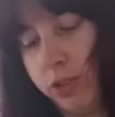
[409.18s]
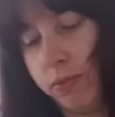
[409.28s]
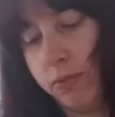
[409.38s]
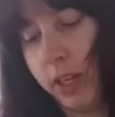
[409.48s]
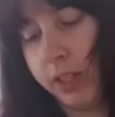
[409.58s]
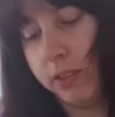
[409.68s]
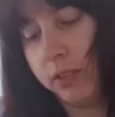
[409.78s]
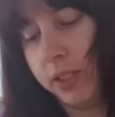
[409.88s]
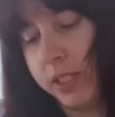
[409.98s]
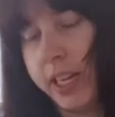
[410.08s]
like
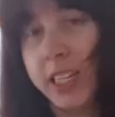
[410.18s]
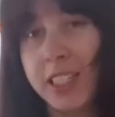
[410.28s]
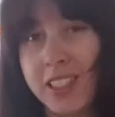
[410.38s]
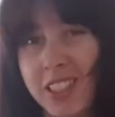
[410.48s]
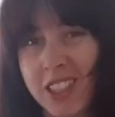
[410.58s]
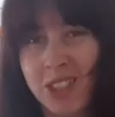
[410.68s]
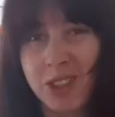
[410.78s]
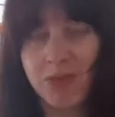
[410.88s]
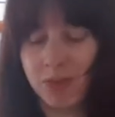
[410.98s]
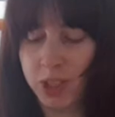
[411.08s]
sneakers,
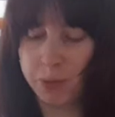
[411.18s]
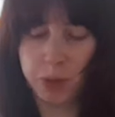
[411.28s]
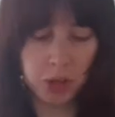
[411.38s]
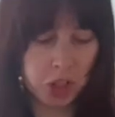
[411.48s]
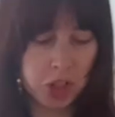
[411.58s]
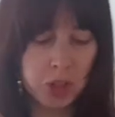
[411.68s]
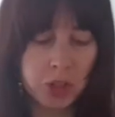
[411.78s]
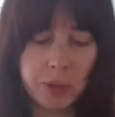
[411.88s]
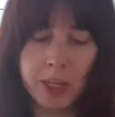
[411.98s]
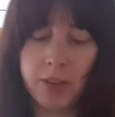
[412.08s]
sports
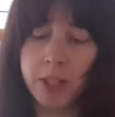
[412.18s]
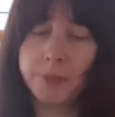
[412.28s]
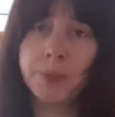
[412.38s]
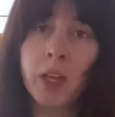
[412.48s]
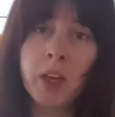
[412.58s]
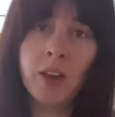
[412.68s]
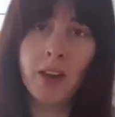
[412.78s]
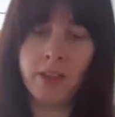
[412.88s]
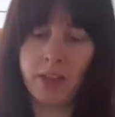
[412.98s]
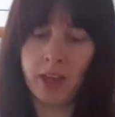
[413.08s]
shoes, whatever.
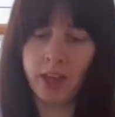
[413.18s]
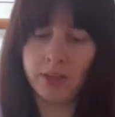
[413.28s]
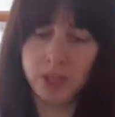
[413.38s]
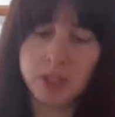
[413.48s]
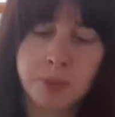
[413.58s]
And they have this